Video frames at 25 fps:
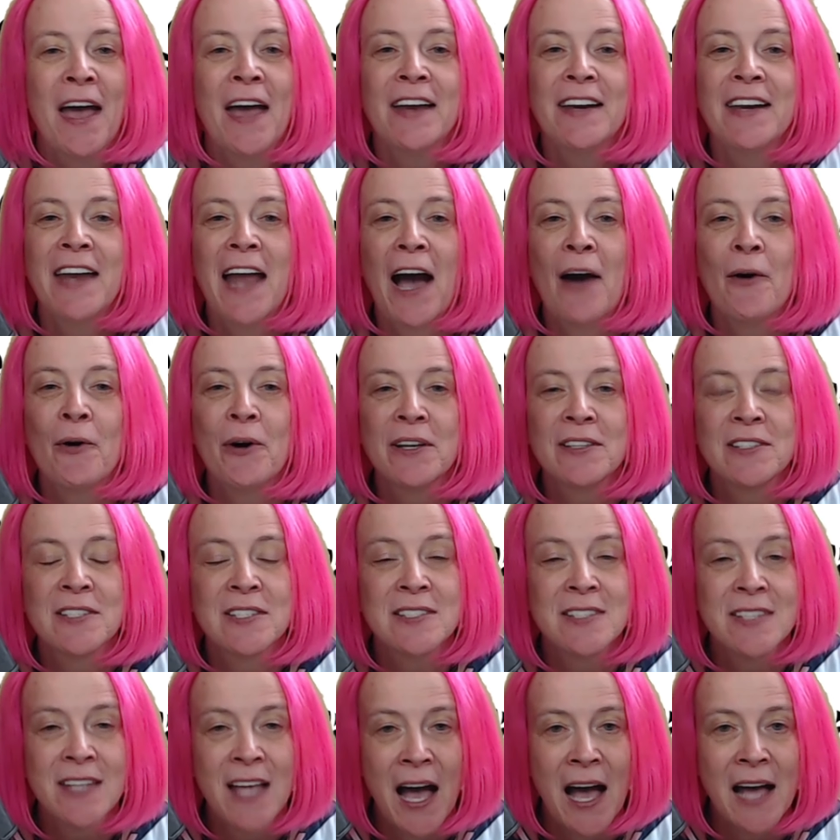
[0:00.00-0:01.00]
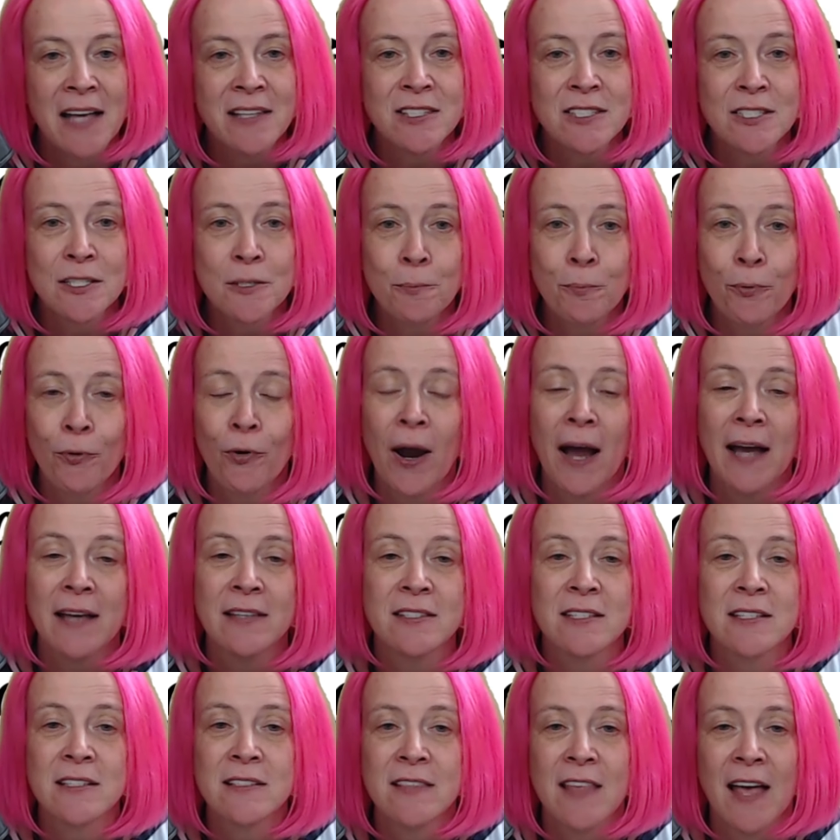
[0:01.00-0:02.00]
Now, it's not
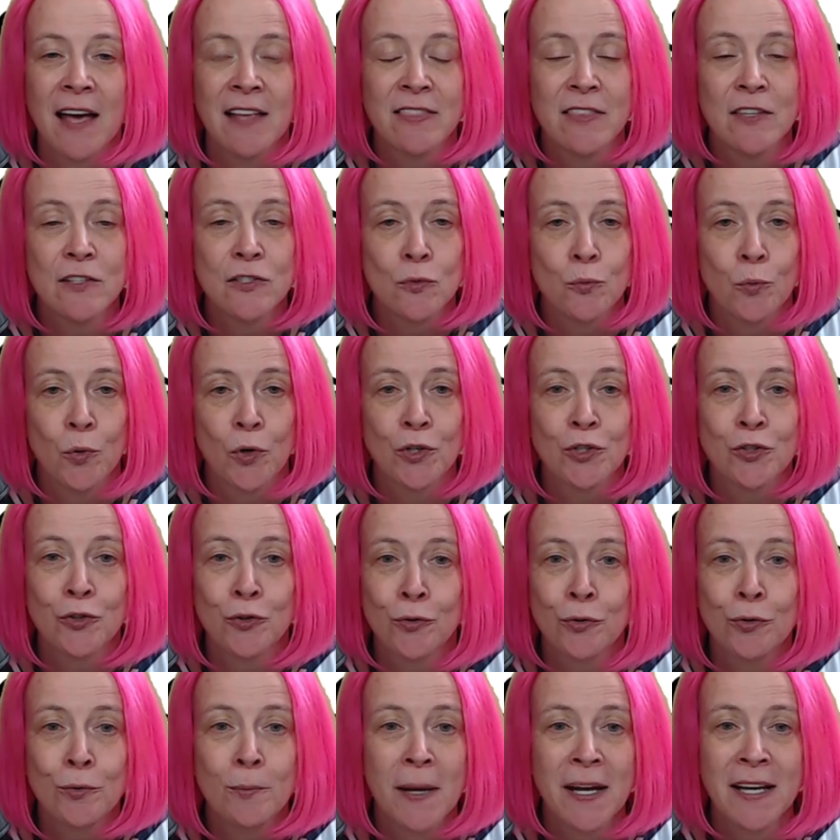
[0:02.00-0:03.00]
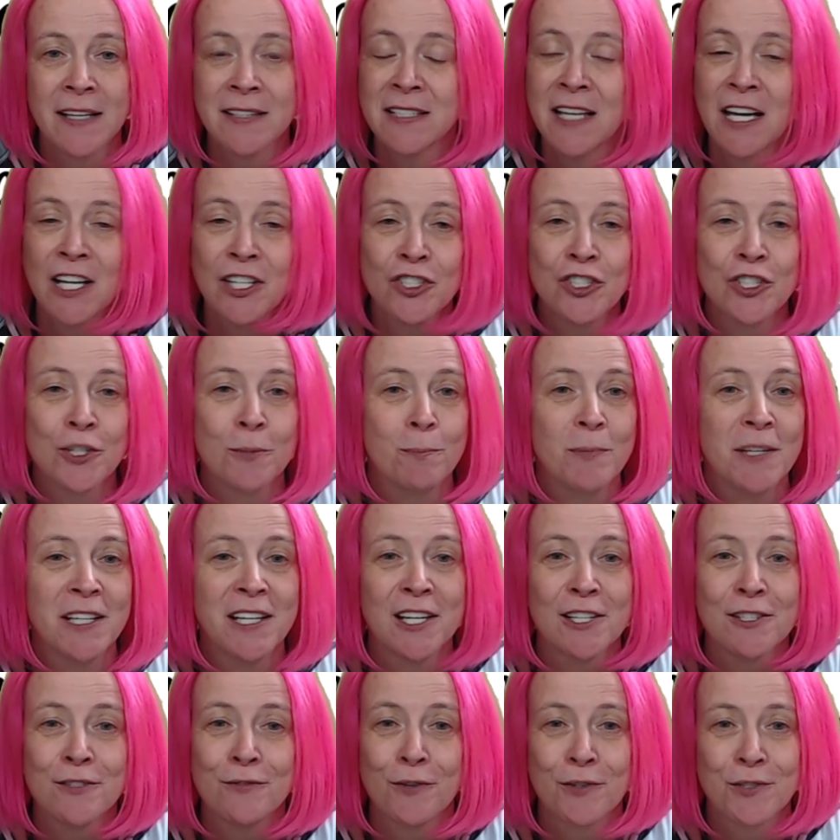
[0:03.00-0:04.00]
surprising that this word drew my attention
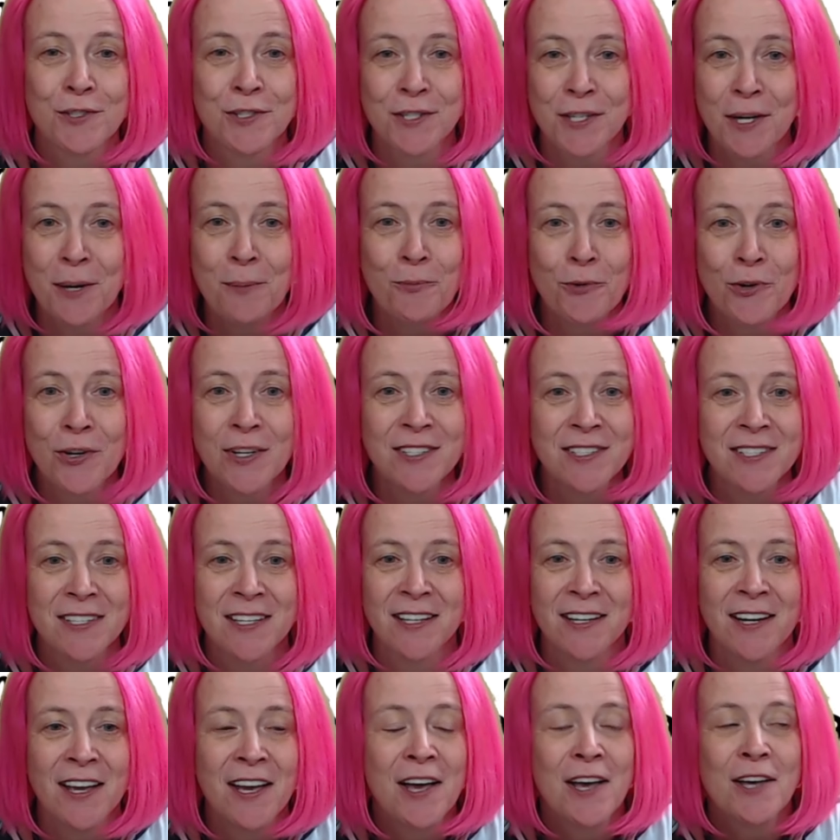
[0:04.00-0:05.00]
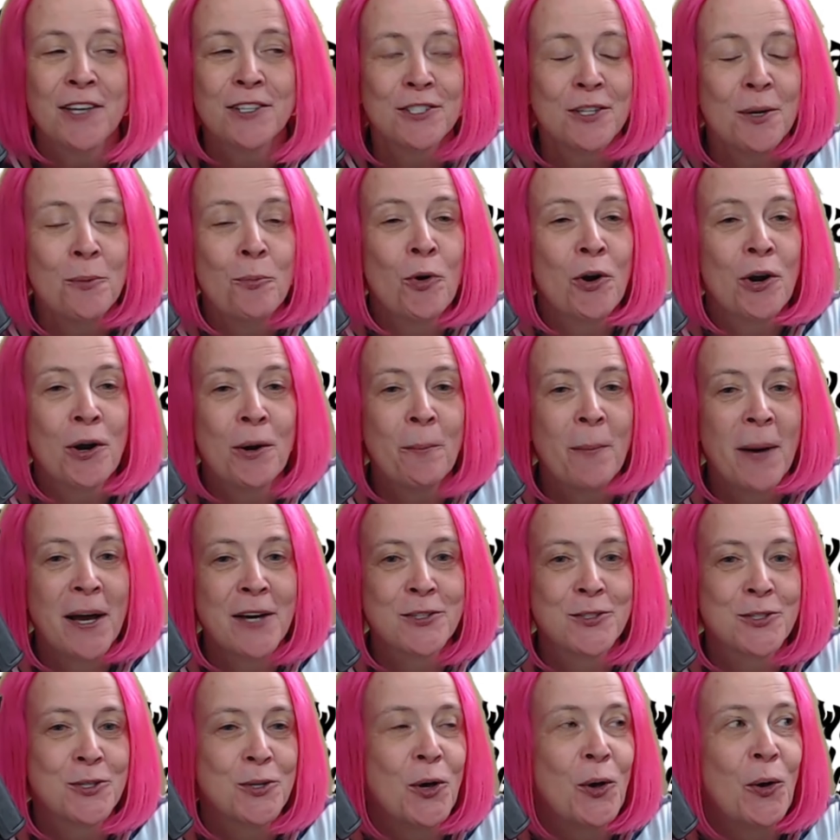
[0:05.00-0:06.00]
because for some reason, somewhere in my
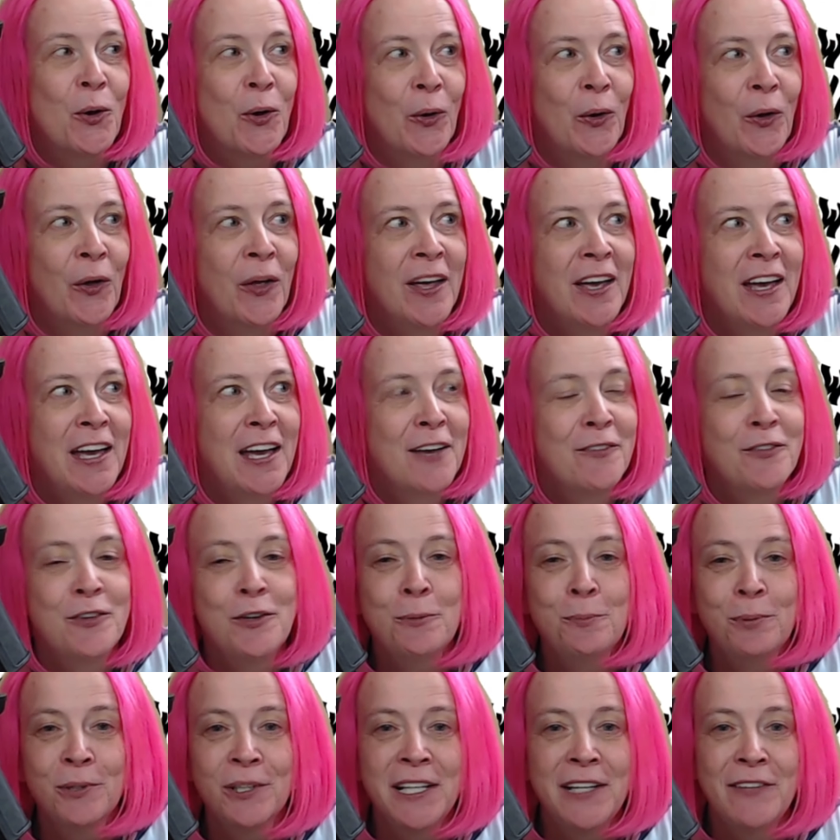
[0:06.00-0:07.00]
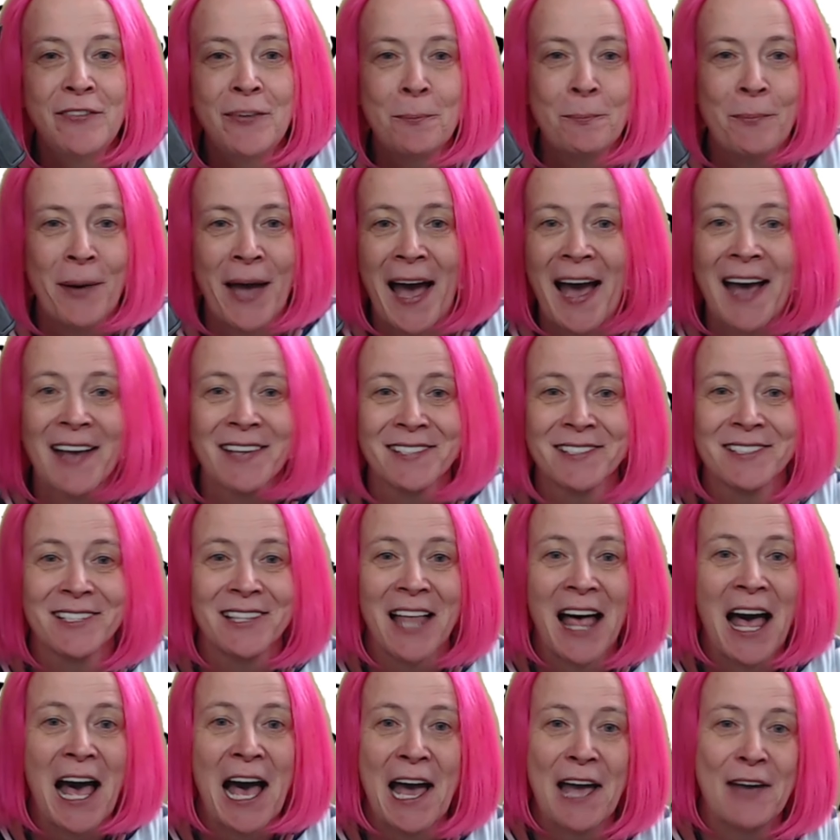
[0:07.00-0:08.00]
soul, if you believe in past
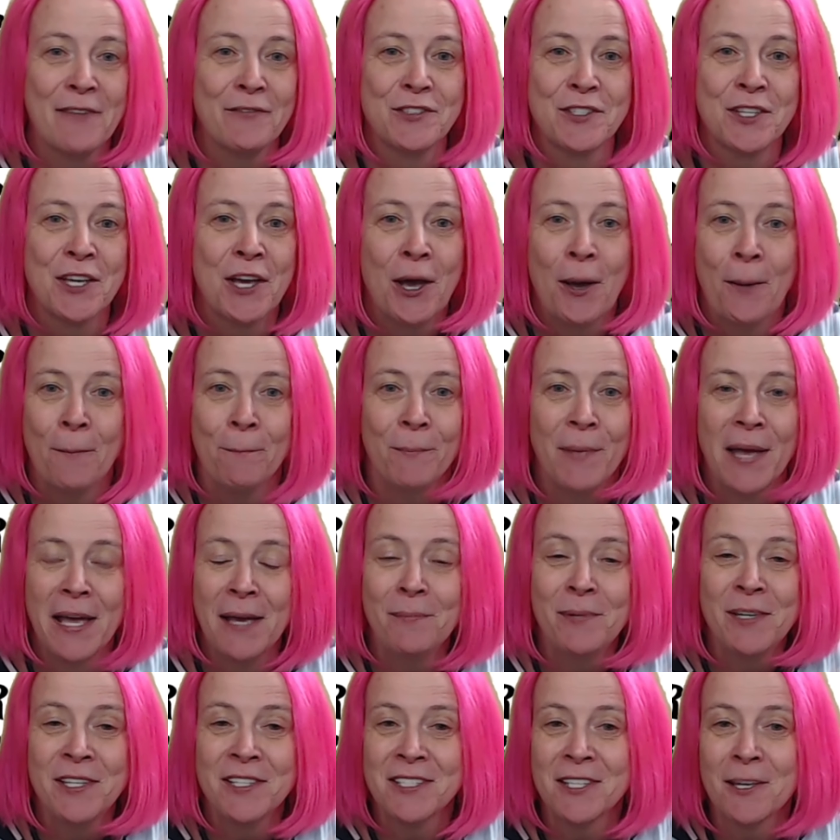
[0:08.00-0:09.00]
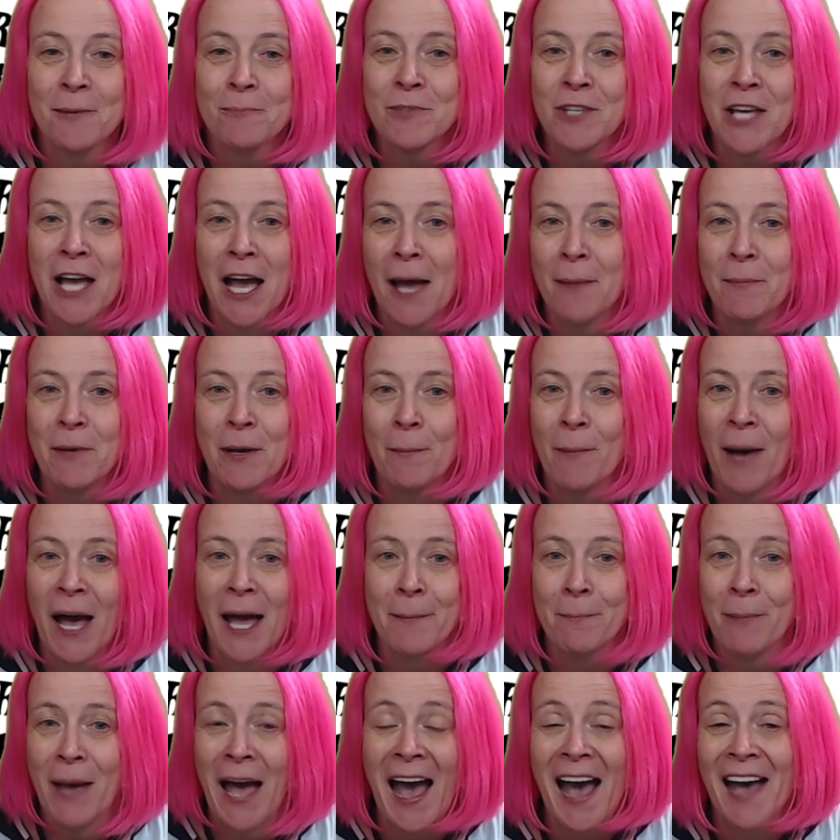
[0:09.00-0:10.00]
lives, maybe sometime in my
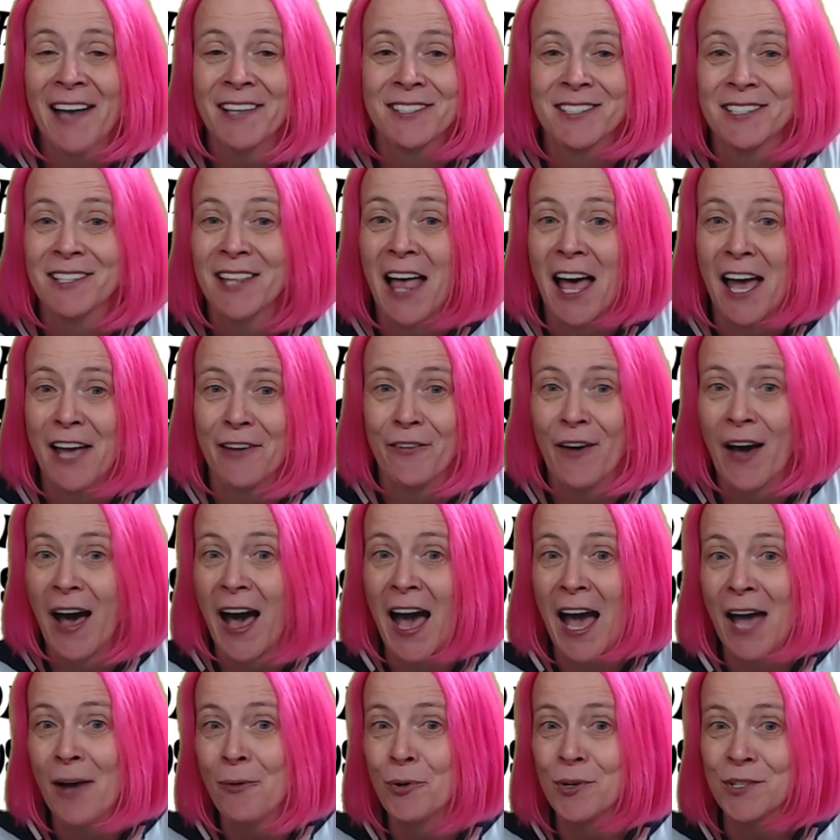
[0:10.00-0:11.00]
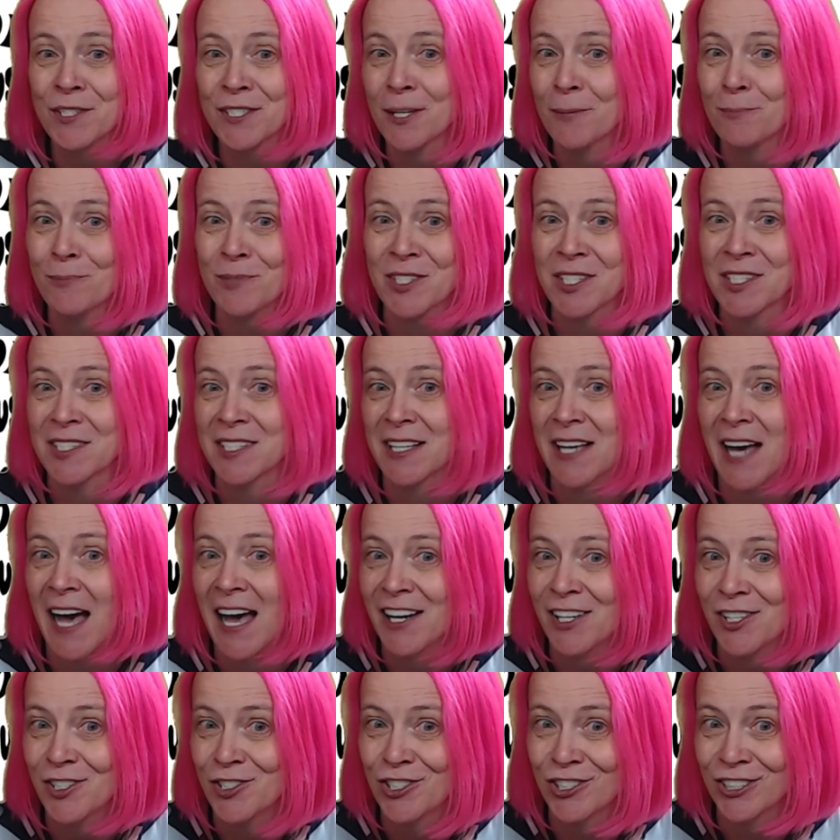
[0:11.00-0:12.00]
past life, I was some
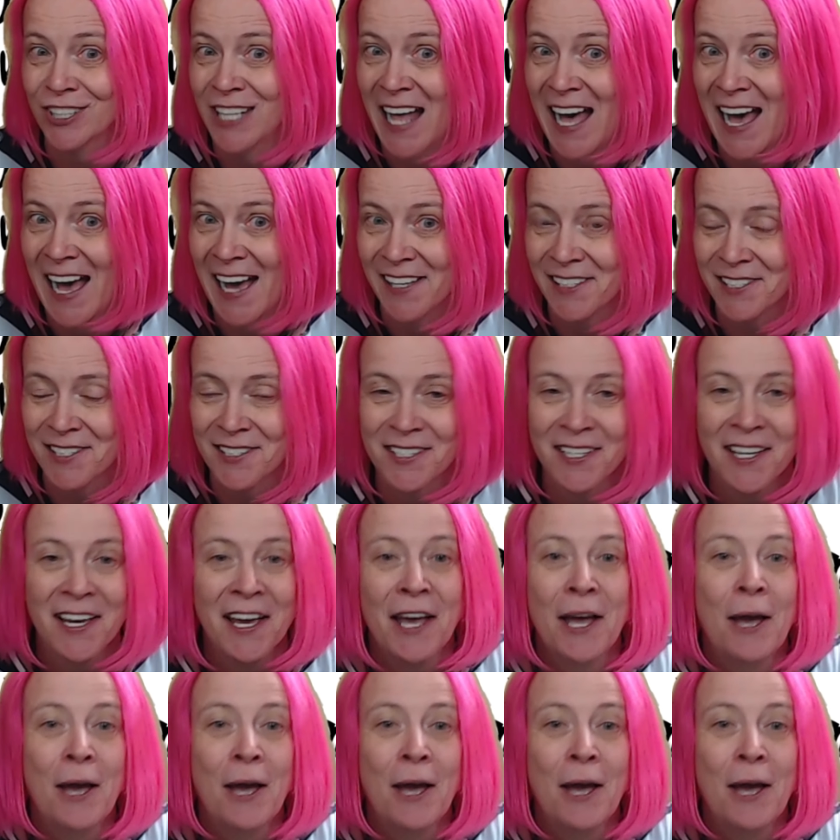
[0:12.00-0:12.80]
Scottish lass,